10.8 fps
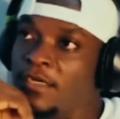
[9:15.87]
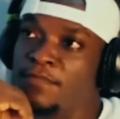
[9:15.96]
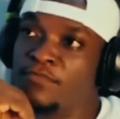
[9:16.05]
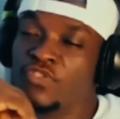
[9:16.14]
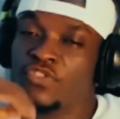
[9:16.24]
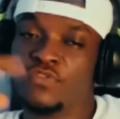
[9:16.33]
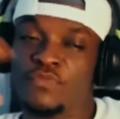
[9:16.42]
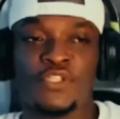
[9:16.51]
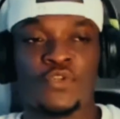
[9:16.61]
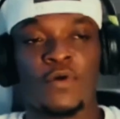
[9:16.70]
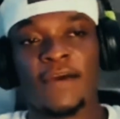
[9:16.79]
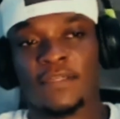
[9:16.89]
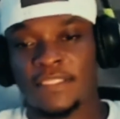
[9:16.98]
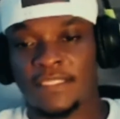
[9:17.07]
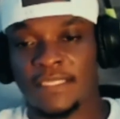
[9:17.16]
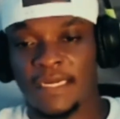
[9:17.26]
To be sure, I
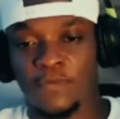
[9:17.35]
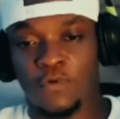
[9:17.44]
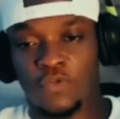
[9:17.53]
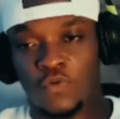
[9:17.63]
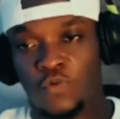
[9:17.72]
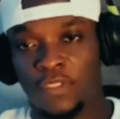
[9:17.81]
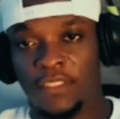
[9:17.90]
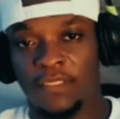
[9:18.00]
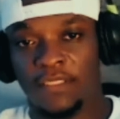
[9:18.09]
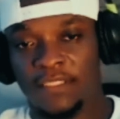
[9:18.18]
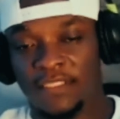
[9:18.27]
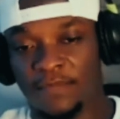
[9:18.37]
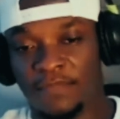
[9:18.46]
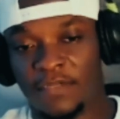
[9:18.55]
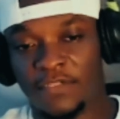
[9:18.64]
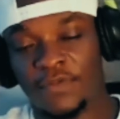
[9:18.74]
understand what OnlyDust is
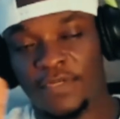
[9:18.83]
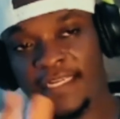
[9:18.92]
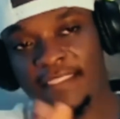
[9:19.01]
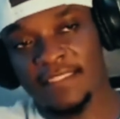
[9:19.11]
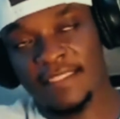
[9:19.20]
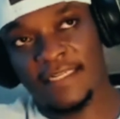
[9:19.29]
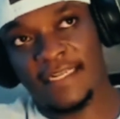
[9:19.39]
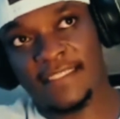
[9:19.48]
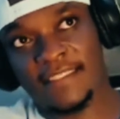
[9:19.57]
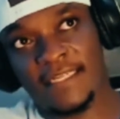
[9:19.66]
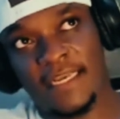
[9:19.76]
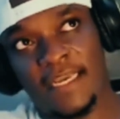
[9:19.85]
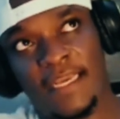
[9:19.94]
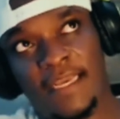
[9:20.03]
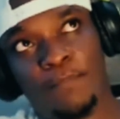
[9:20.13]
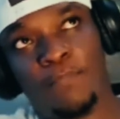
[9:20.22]
about. So there's
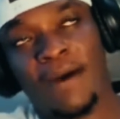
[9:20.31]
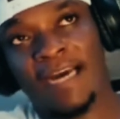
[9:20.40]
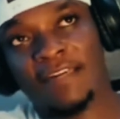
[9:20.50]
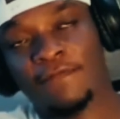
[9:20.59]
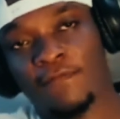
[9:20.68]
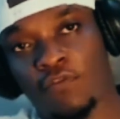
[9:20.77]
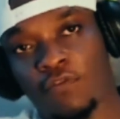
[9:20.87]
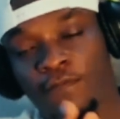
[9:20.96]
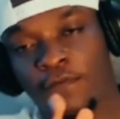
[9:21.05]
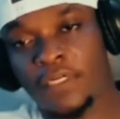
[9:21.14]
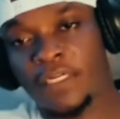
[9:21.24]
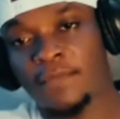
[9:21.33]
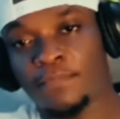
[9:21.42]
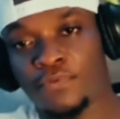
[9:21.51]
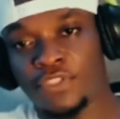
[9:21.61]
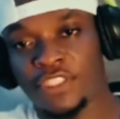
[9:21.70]
a path for
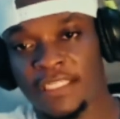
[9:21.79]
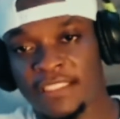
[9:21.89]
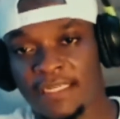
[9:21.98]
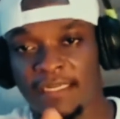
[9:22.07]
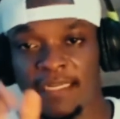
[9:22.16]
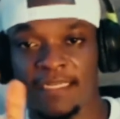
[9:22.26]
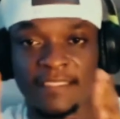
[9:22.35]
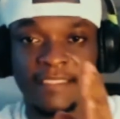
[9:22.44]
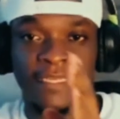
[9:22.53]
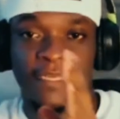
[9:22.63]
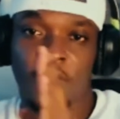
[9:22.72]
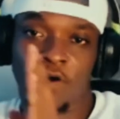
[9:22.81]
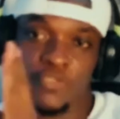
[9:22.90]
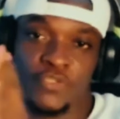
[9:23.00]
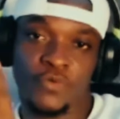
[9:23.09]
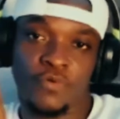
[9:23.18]
funding projects, and there's
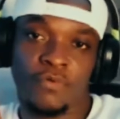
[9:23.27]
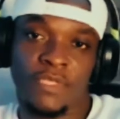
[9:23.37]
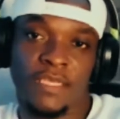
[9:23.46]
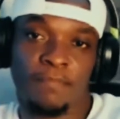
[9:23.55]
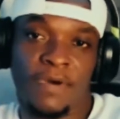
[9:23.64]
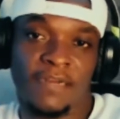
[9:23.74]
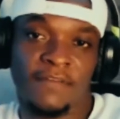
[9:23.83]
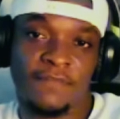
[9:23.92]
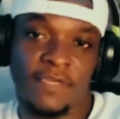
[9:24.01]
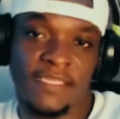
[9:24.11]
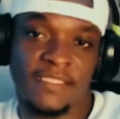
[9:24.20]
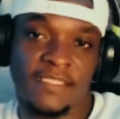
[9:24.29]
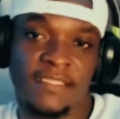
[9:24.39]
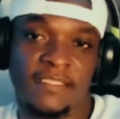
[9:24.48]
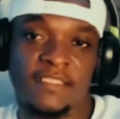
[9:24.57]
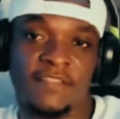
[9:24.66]
also a path for
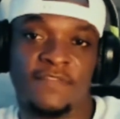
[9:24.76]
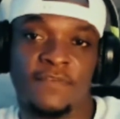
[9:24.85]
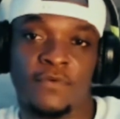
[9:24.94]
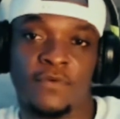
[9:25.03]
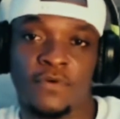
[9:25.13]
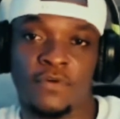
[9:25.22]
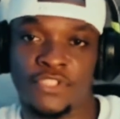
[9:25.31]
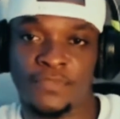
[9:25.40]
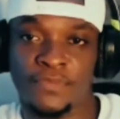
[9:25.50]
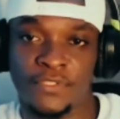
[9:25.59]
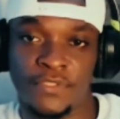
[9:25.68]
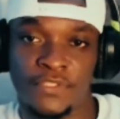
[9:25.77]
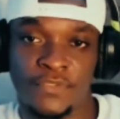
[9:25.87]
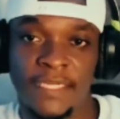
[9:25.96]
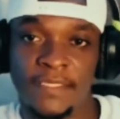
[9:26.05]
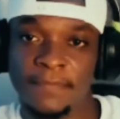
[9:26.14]
incentives for
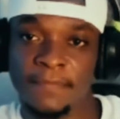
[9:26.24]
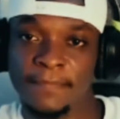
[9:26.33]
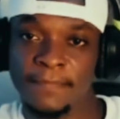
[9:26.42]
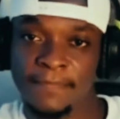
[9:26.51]
contributors, right?